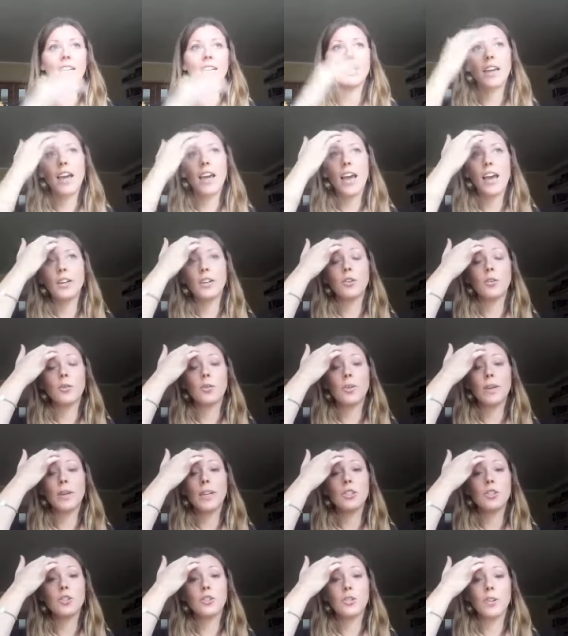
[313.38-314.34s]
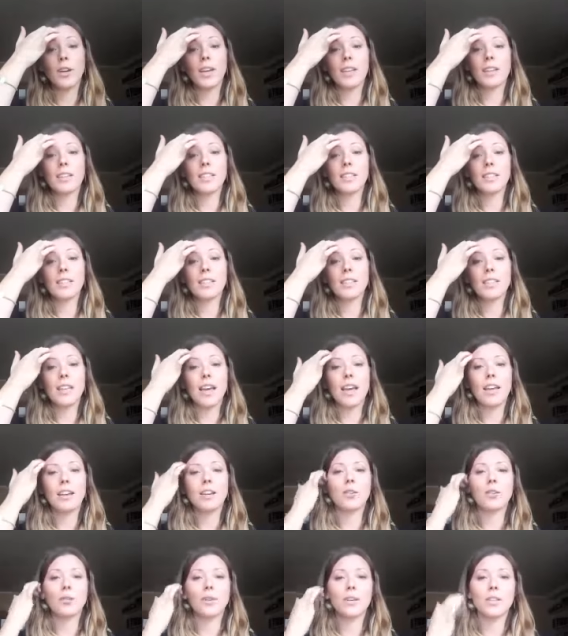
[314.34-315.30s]
and green drinks
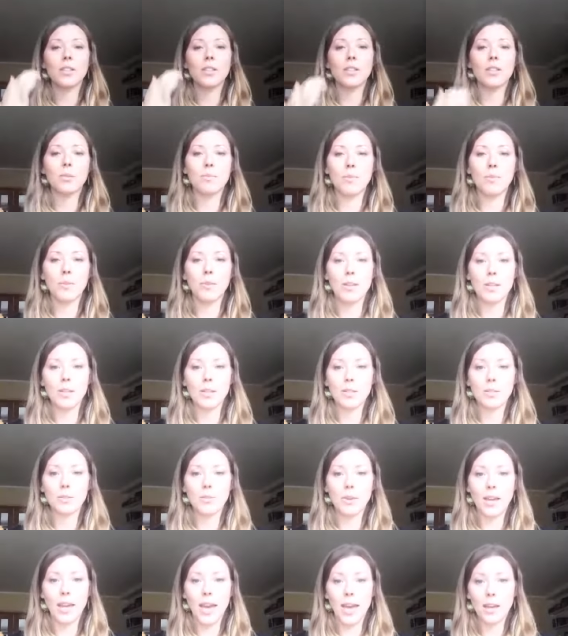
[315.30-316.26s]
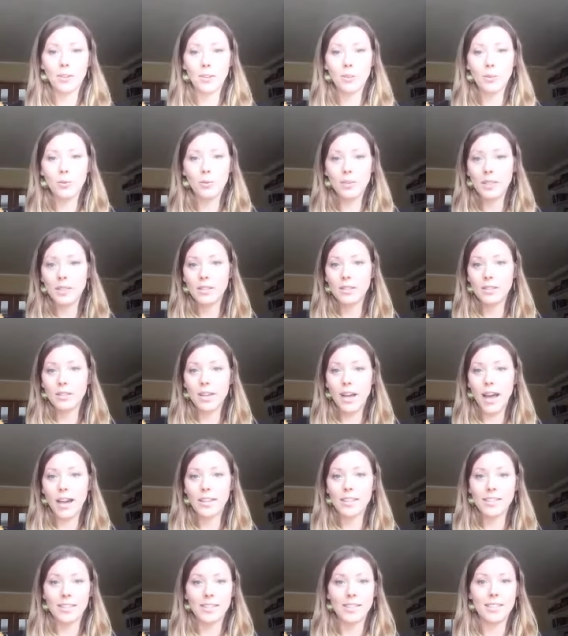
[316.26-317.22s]
and green smoothies. We had we kind
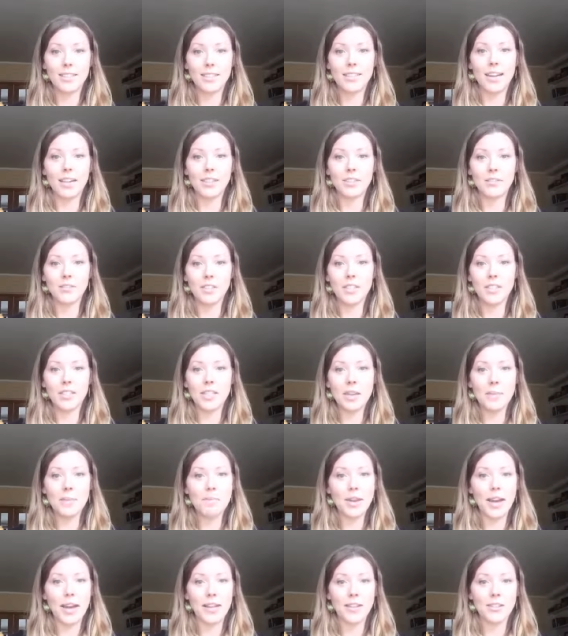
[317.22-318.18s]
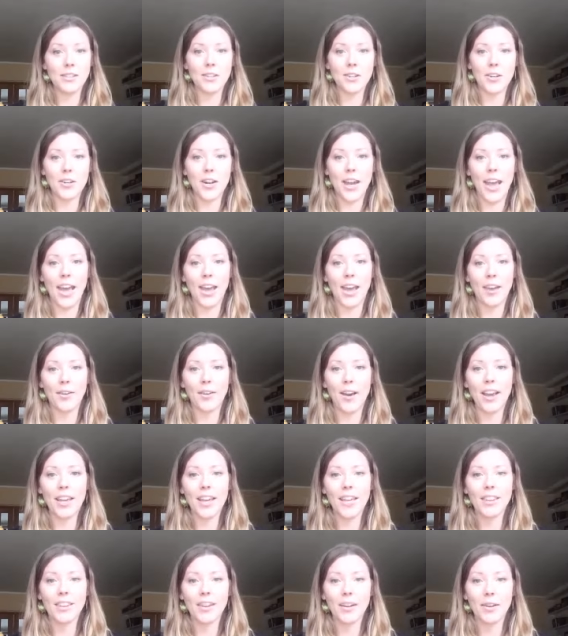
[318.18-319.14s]
of delved deep yesterday,
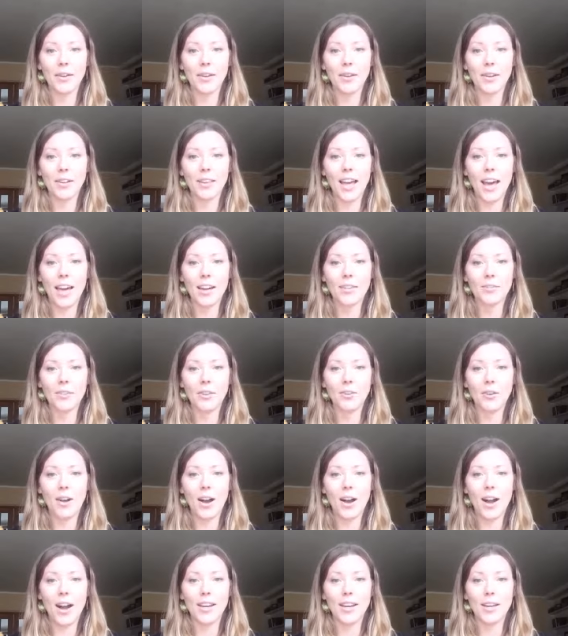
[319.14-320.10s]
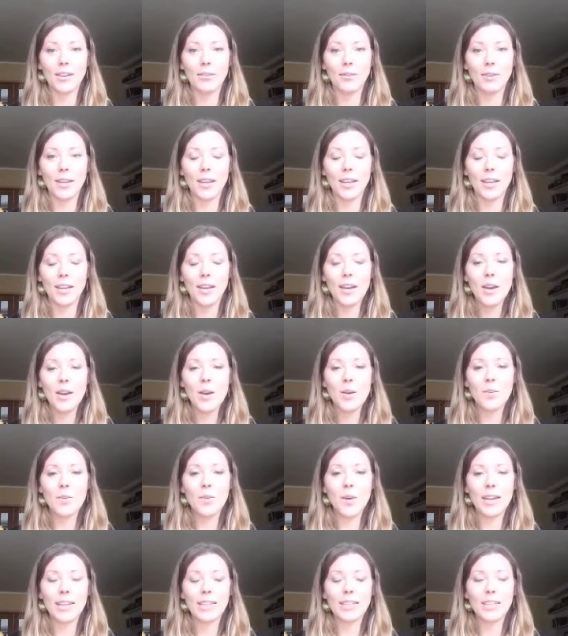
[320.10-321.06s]
right? There were a lot of you on, and we
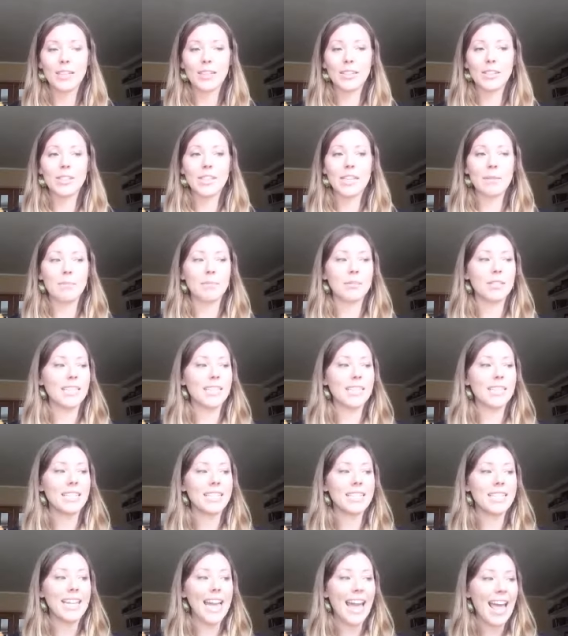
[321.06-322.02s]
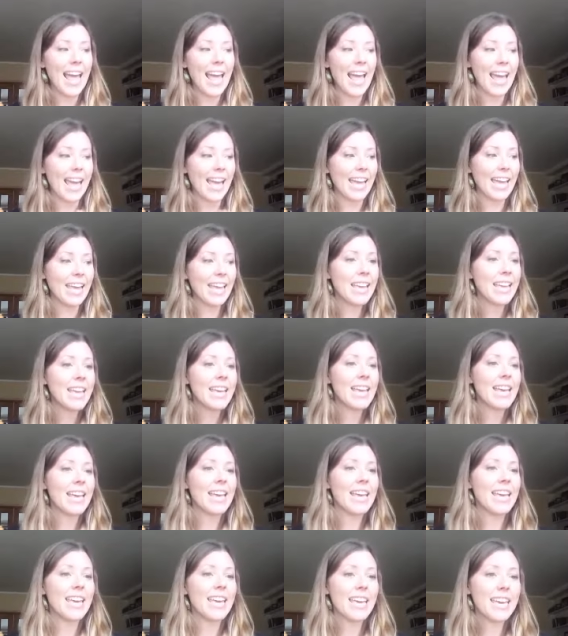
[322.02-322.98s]
went a little deep. Today
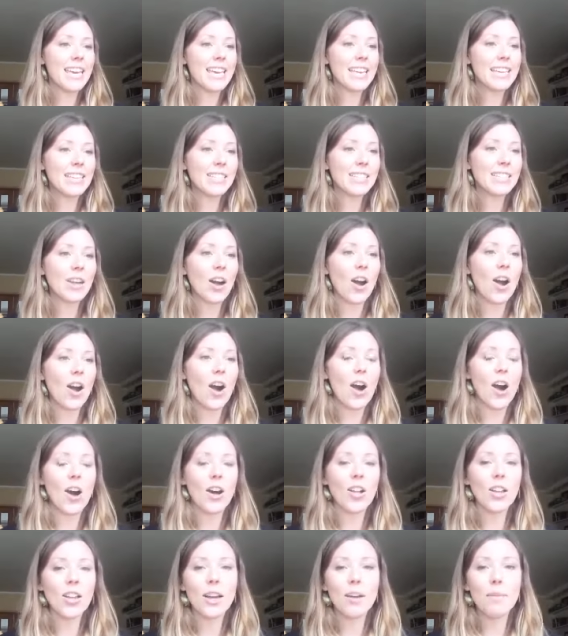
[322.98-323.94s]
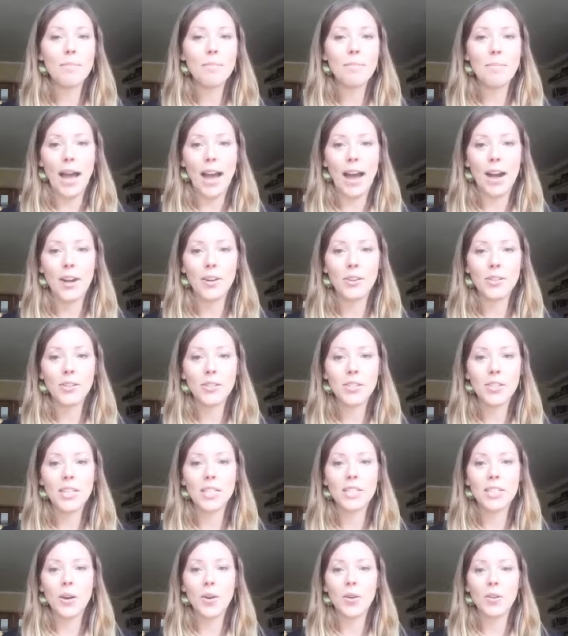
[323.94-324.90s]
is all about.
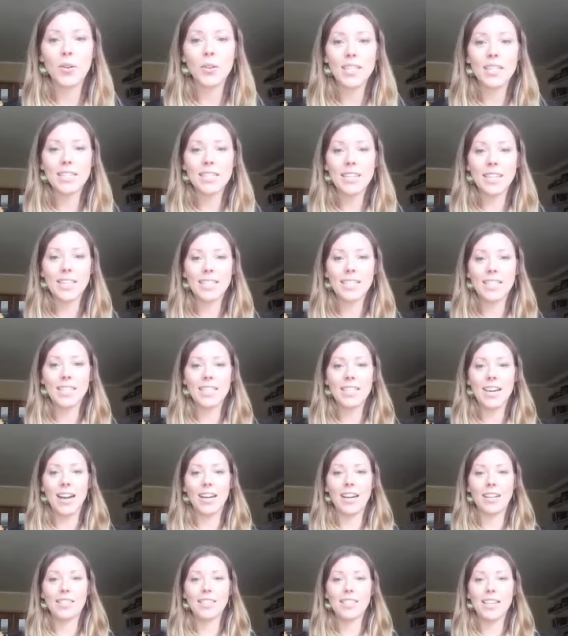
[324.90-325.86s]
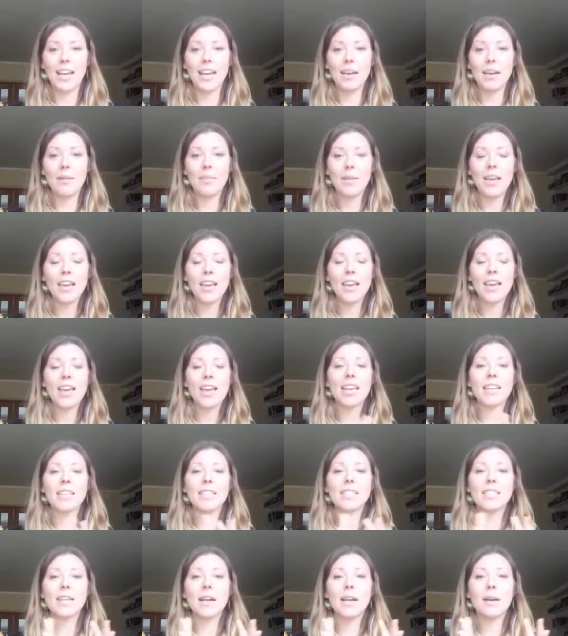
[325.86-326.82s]
It's a holistic detox tip. It
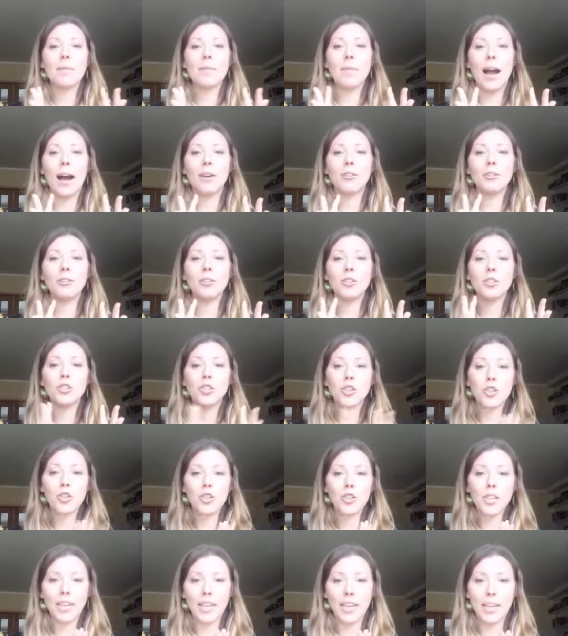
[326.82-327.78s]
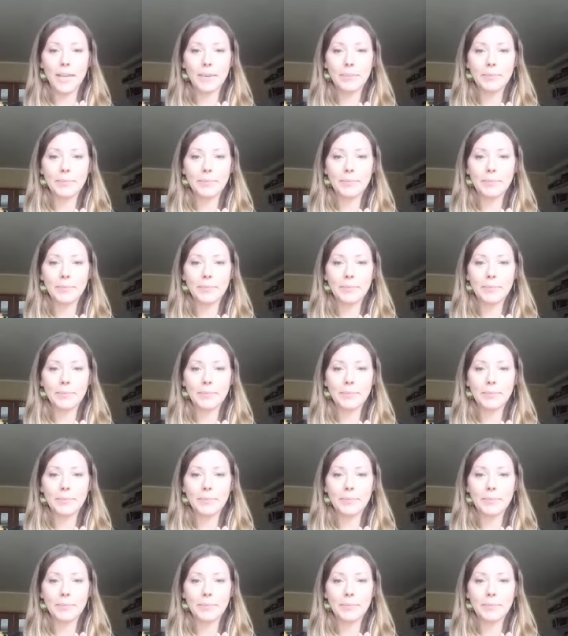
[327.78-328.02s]
is about journaling.